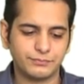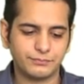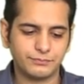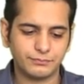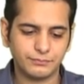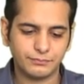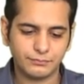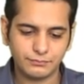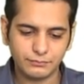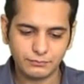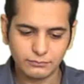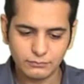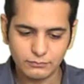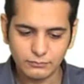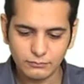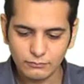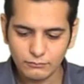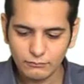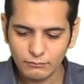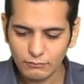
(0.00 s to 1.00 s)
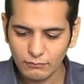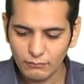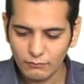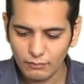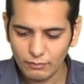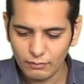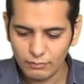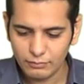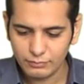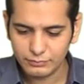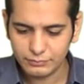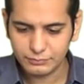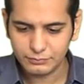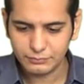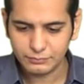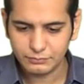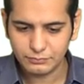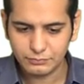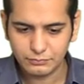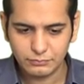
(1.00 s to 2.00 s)

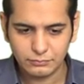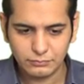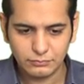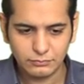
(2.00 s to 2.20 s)
Nothing is said.